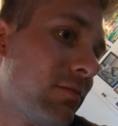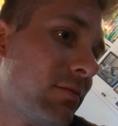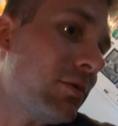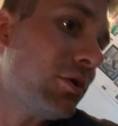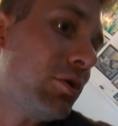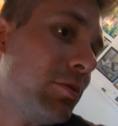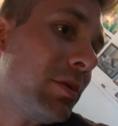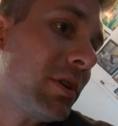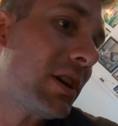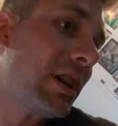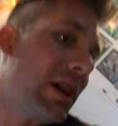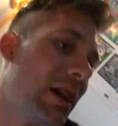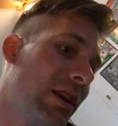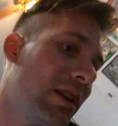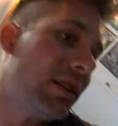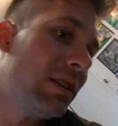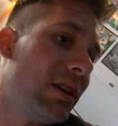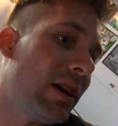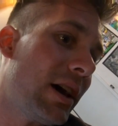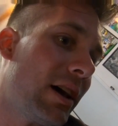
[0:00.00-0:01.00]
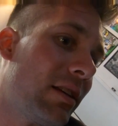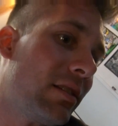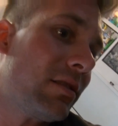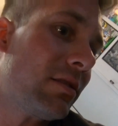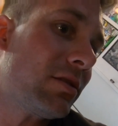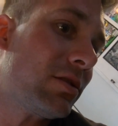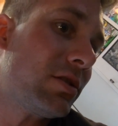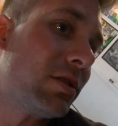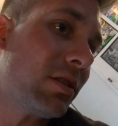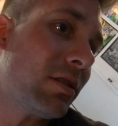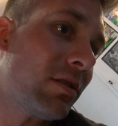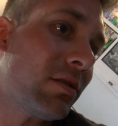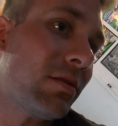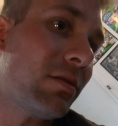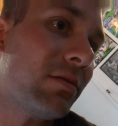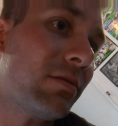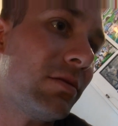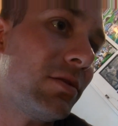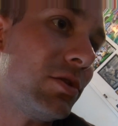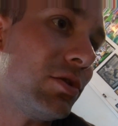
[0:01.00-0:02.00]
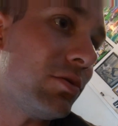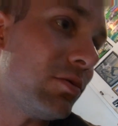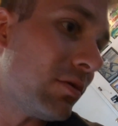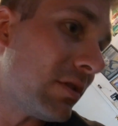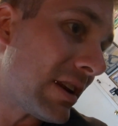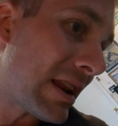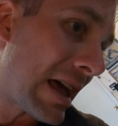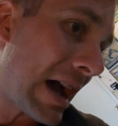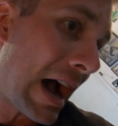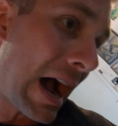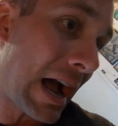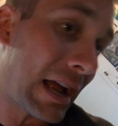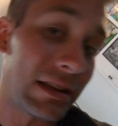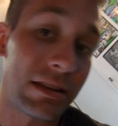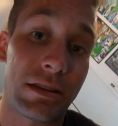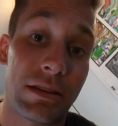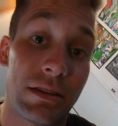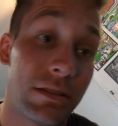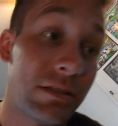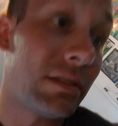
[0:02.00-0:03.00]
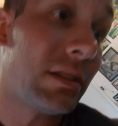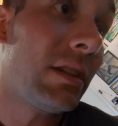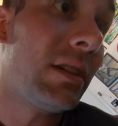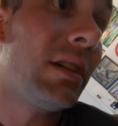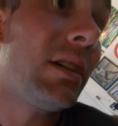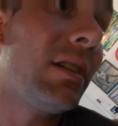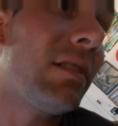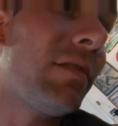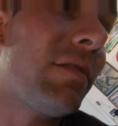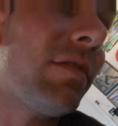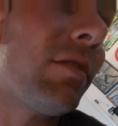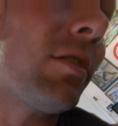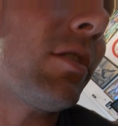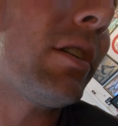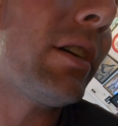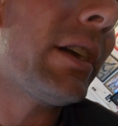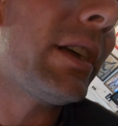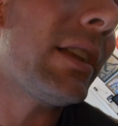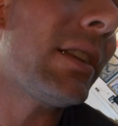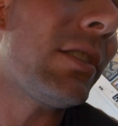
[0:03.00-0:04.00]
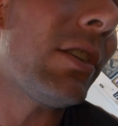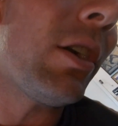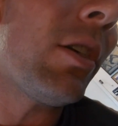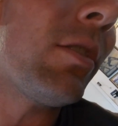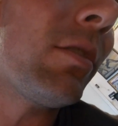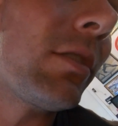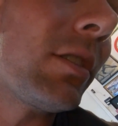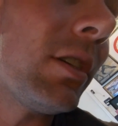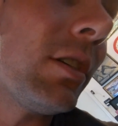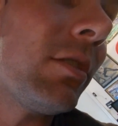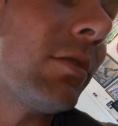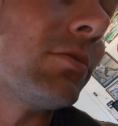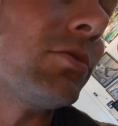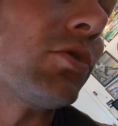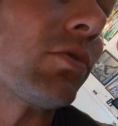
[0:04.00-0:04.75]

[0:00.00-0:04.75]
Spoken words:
lubricated yet, so do not floor it. Don't go